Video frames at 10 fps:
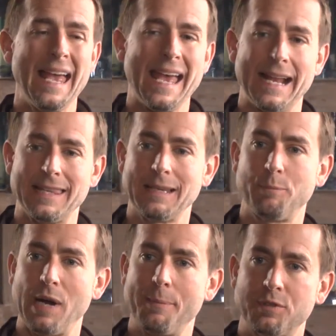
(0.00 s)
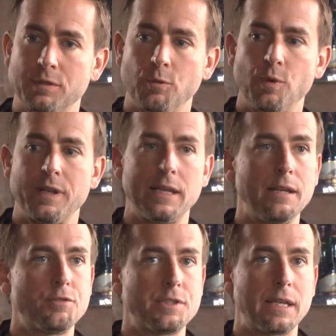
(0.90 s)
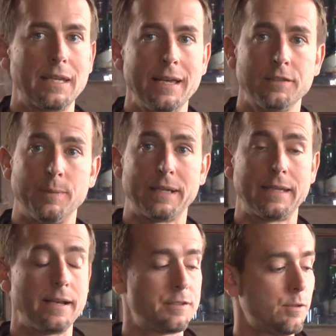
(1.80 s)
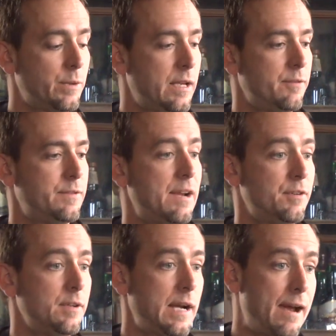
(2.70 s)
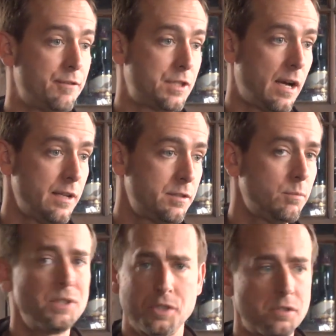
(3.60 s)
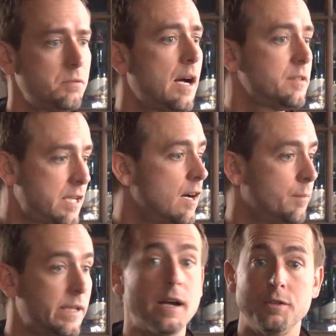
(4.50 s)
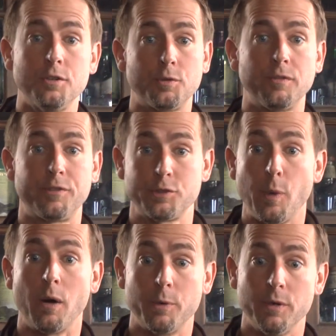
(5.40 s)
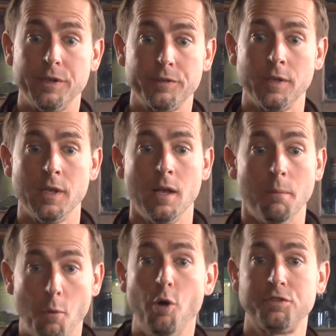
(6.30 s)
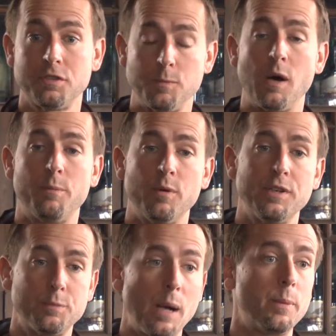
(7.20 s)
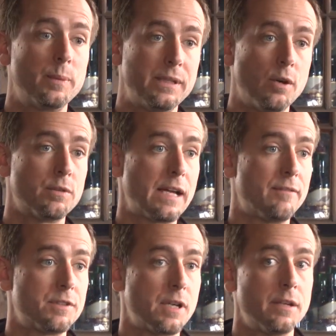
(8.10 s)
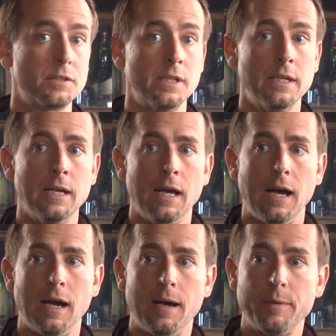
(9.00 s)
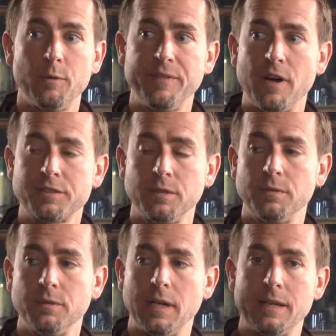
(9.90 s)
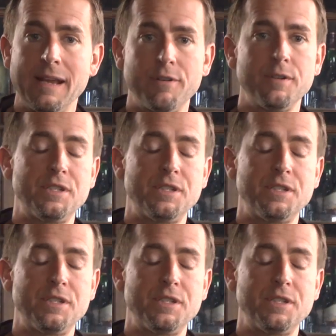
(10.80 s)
And I think perhaps one of the interesting things about that is that we have never advertised, which is not terribly unusual for small breweries. Most small breweries probably don't advertise. And we've also never